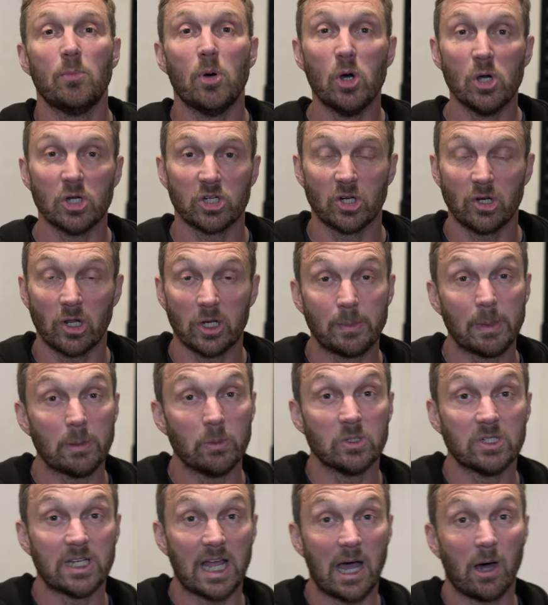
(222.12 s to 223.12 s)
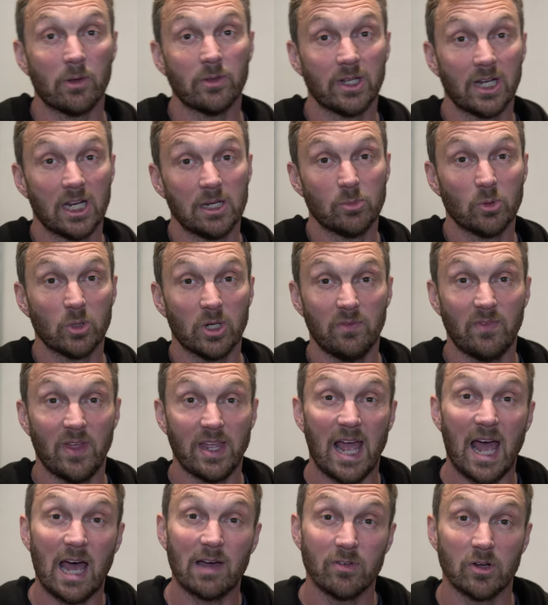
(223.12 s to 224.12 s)
push a lot of people down the leaderboard if
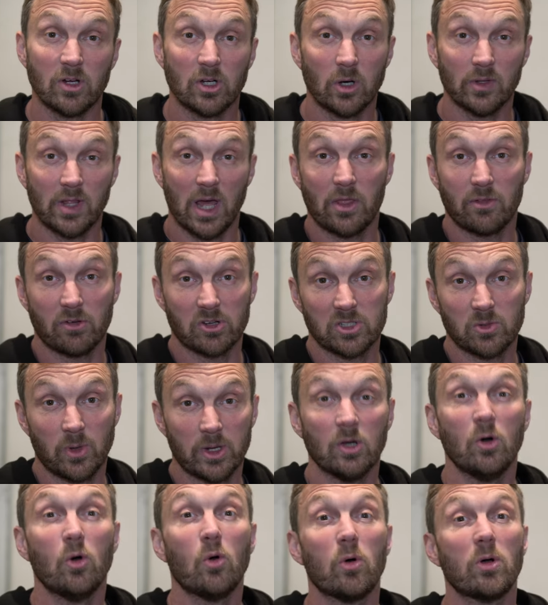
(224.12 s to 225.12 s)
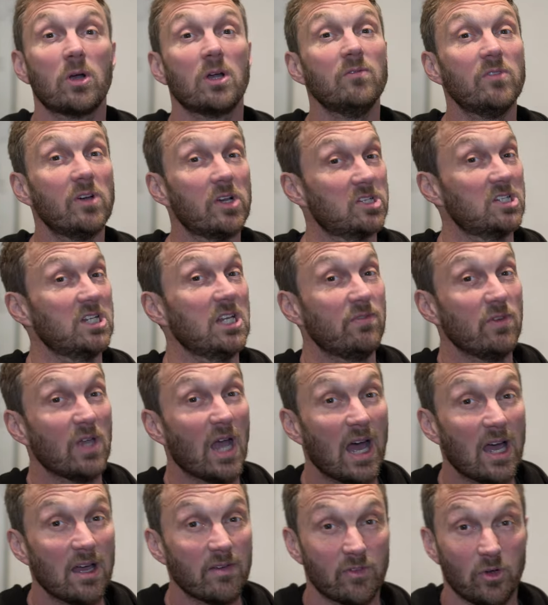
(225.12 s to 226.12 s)
they haven't got that thruster weight. Or conversely, if you
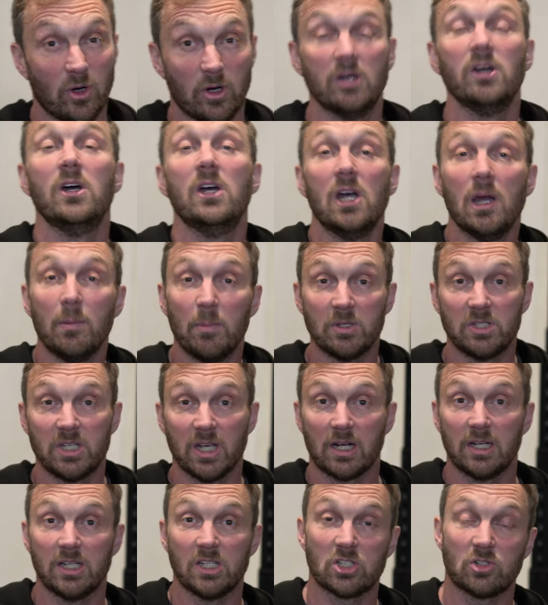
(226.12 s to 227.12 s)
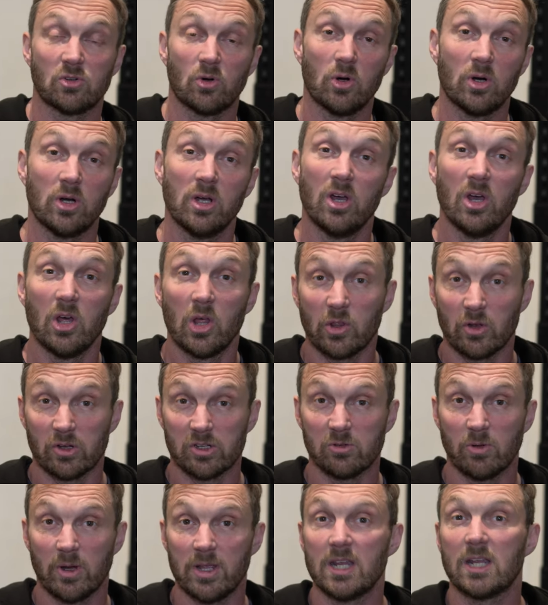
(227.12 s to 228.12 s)
have got particularly strong
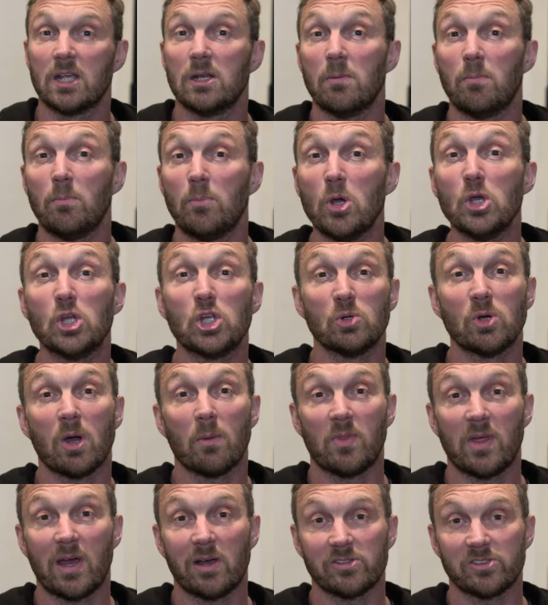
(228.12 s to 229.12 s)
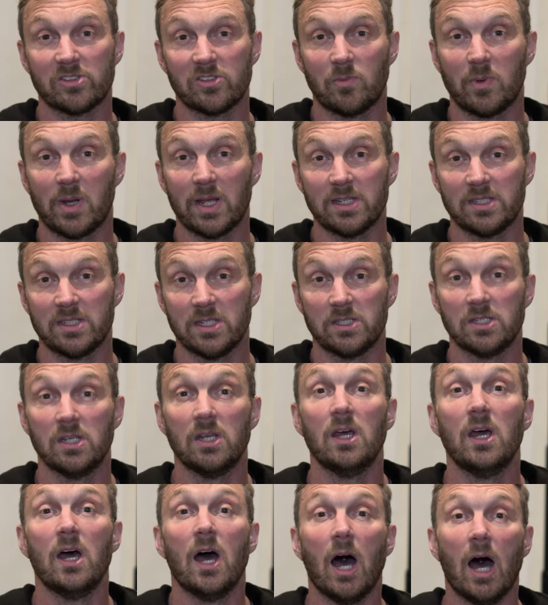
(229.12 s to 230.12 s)
thruster weight, it can push you up thousands of places
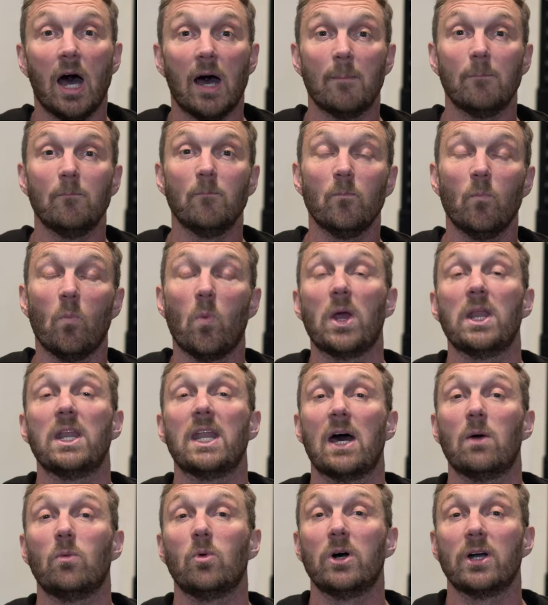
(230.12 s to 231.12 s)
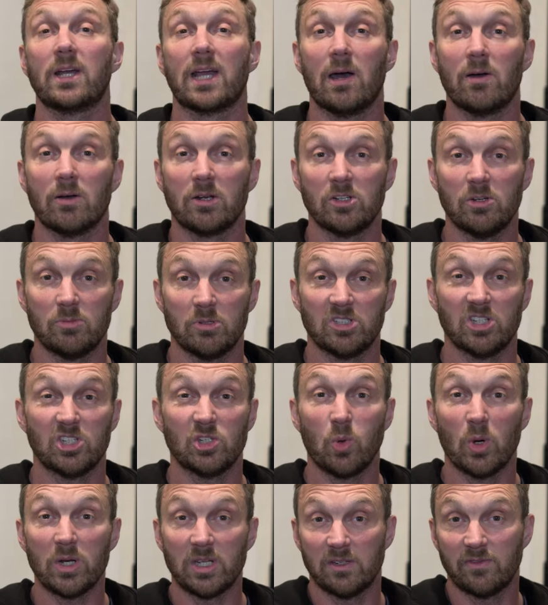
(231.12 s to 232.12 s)
when that workout comes
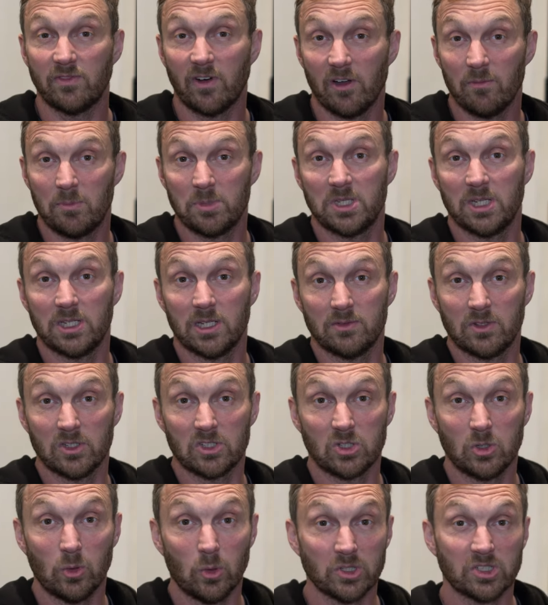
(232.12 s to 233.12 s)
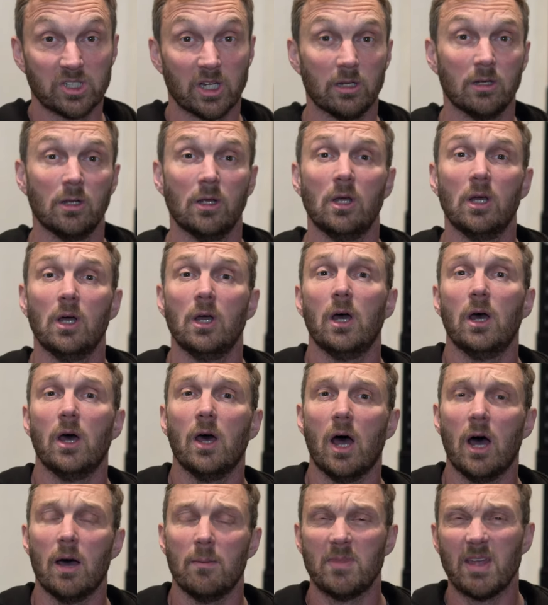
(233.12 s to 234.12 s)
to 25% of the score. So
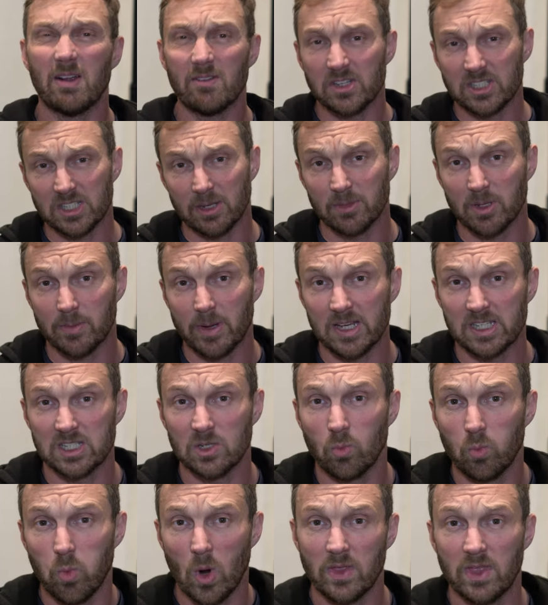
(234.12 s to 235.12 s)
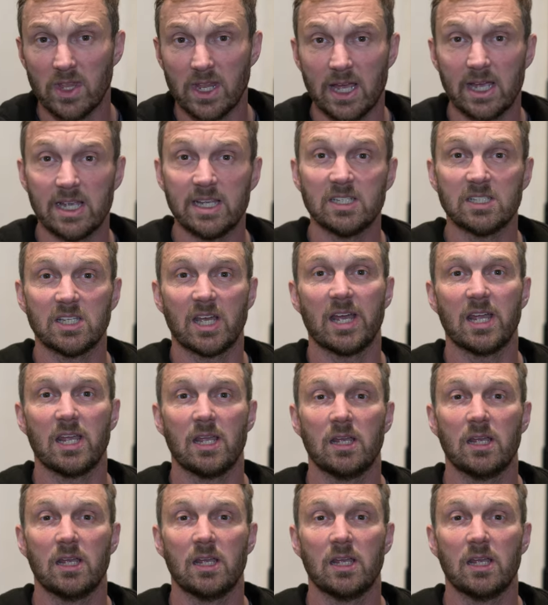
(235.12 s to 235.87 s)
there is some debate as to whether that is